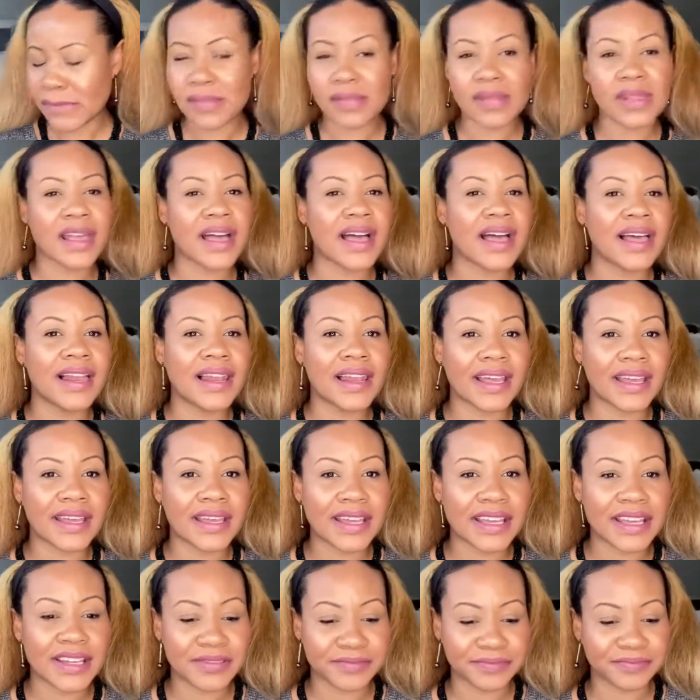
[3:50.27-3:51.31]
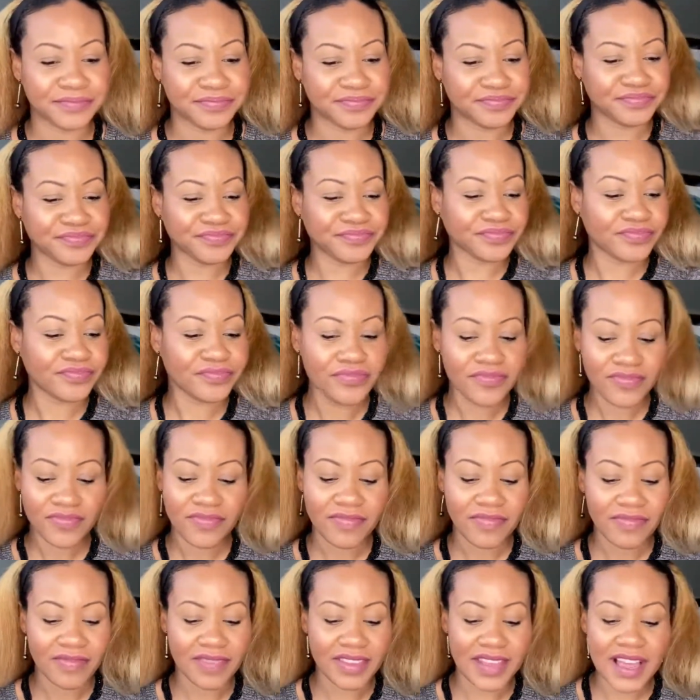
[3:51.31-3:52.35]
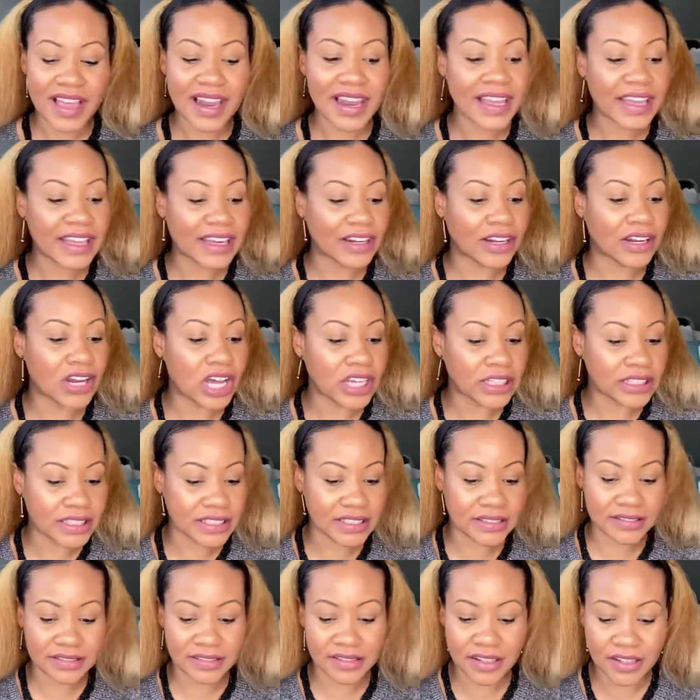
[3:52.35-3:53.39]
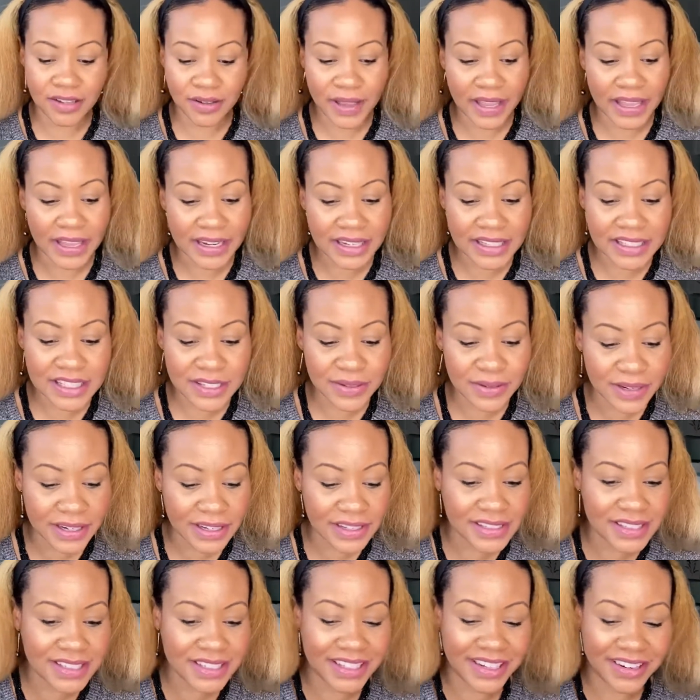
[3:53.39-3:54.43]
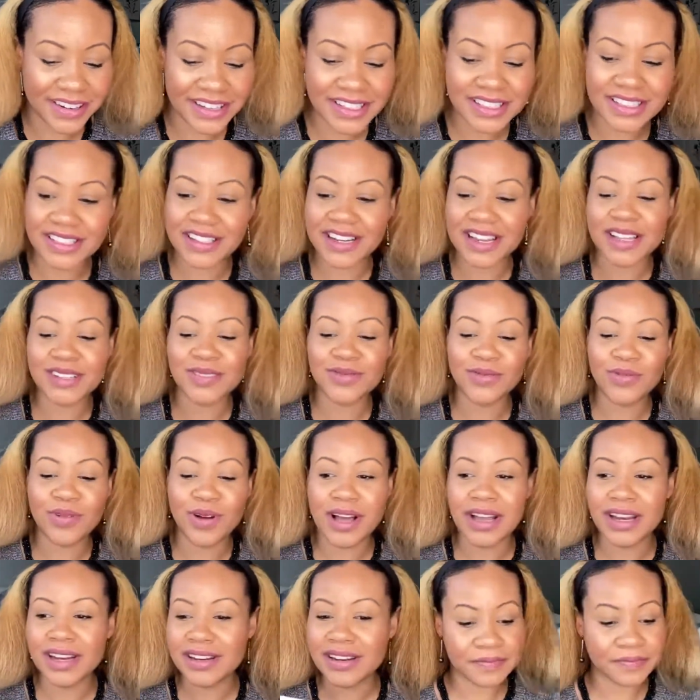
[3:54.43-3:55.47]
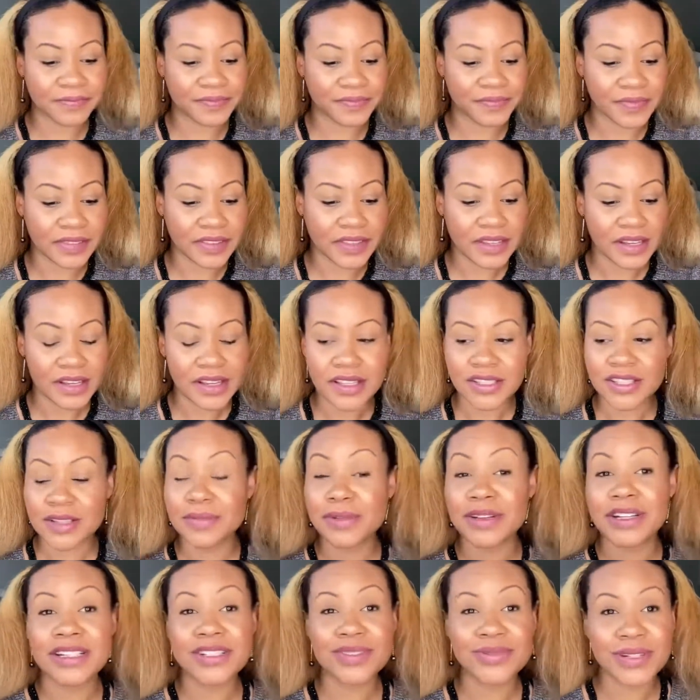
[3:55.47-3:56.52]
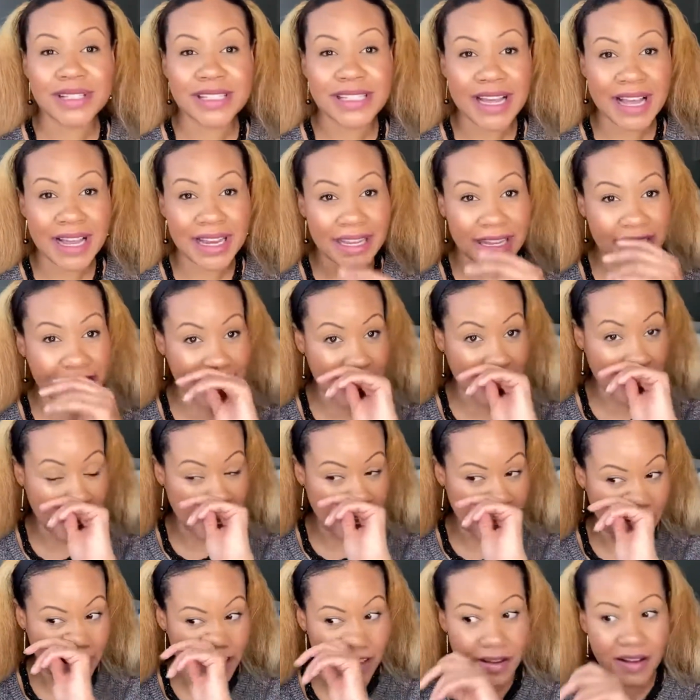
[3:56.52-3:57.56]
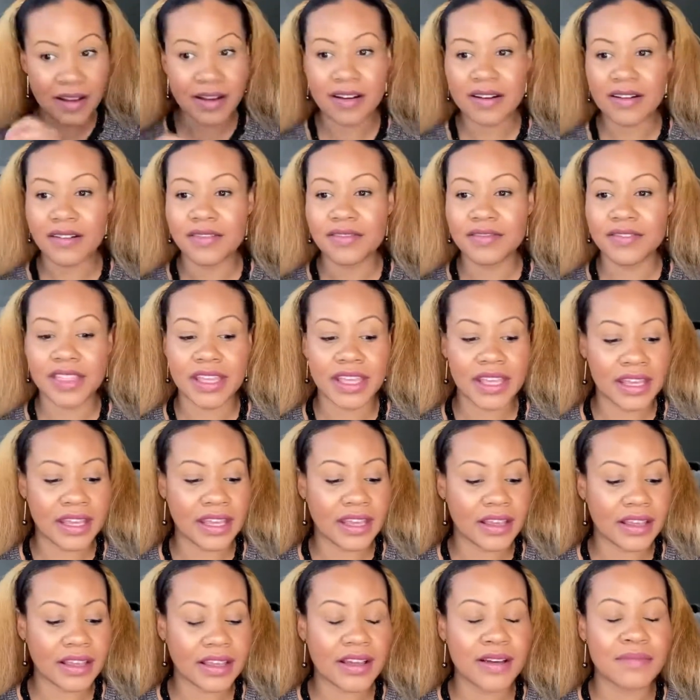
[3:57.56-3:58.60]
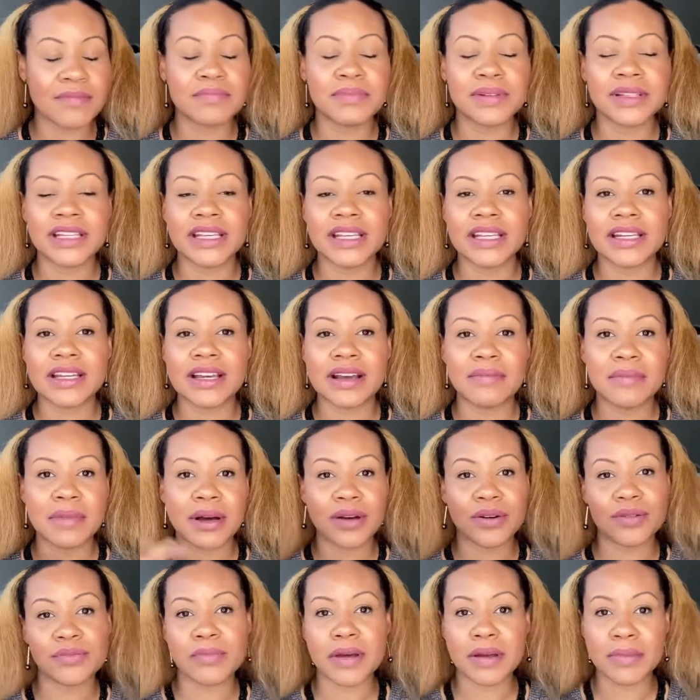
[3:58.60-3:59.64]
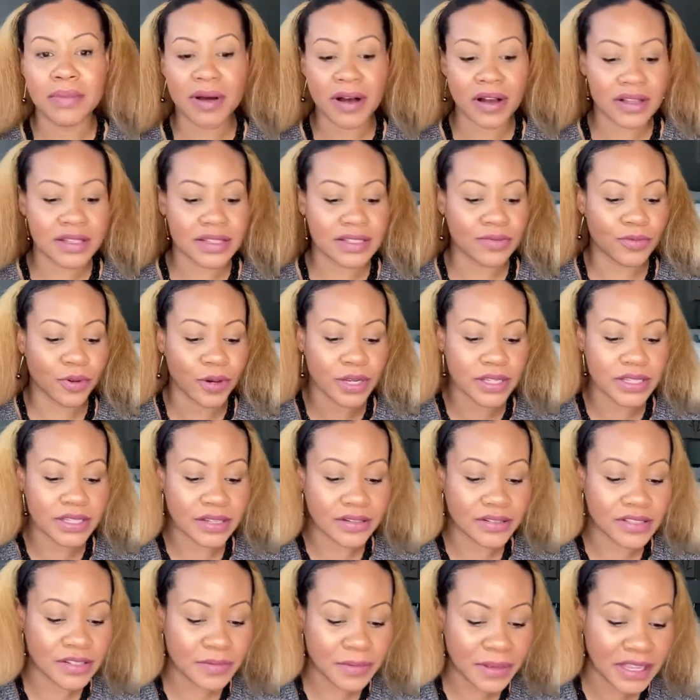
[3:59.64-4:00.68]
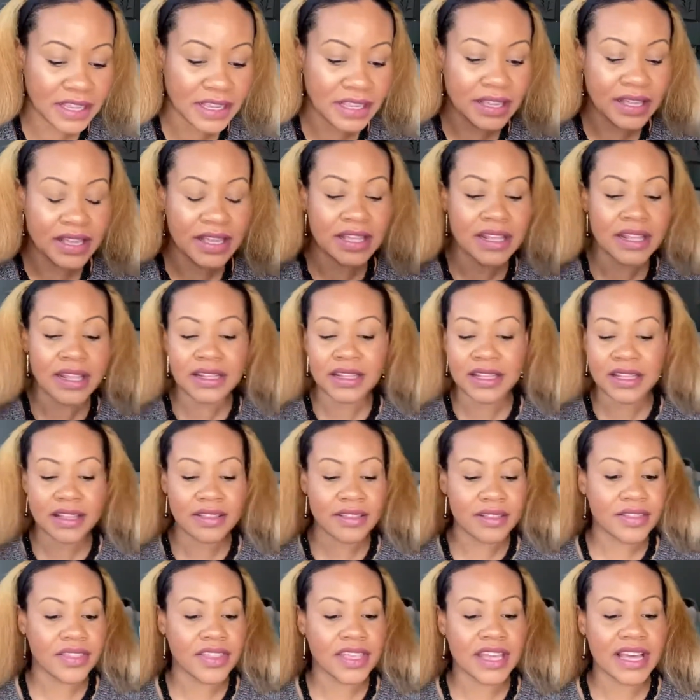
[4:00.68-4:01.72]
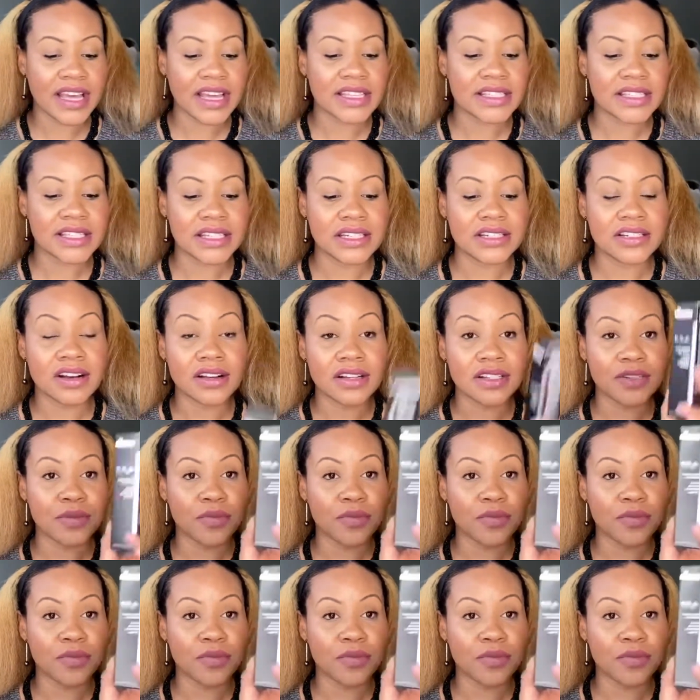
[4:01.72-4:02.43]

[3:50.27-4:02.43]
I like it. I like it a lot. Okay, let's see what else there is. So that's one. So I'm going to do a tally at the end of the complete amount my box works out to be. The other thing, I see Dr.